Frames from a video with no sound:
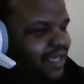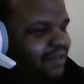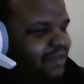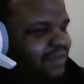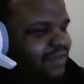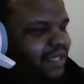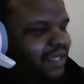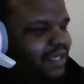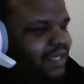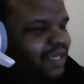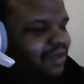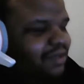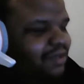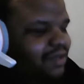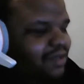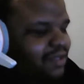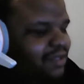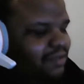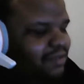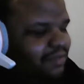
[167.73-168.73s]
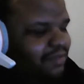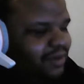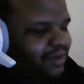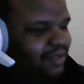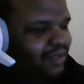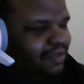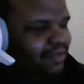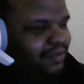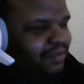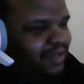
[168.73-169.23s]
But no,
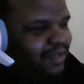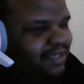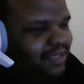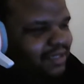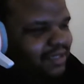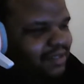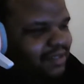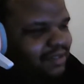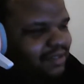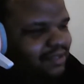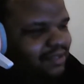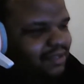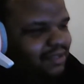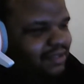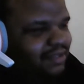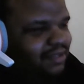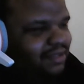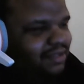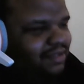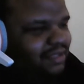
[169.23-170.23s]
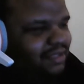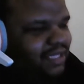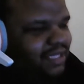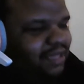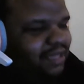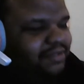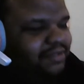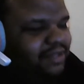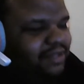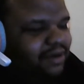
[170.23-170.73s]
the
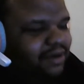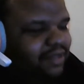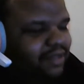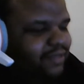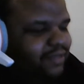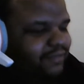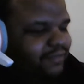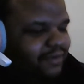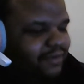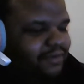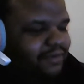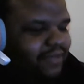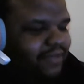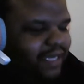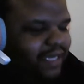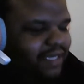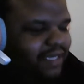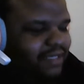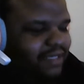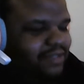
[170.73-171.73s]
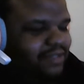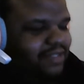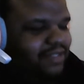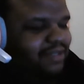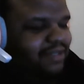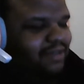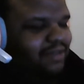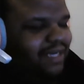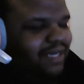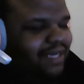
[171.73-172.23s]
cups are already foam padded,
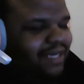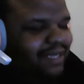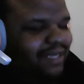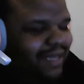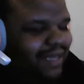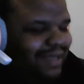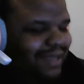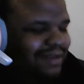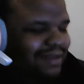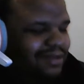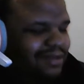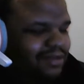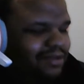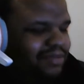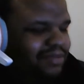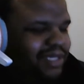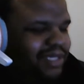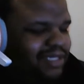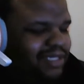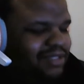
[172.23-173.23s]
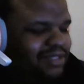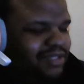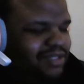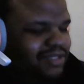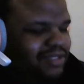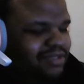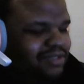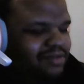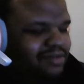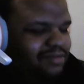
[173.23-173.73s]
so I can add a little bit
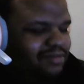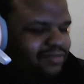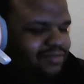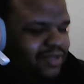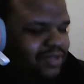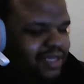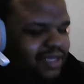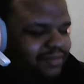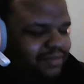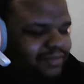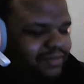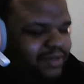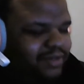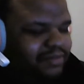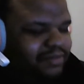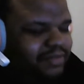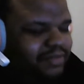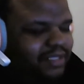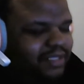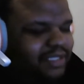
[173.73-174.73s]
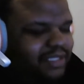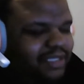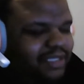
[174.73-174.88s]
just for comfort. But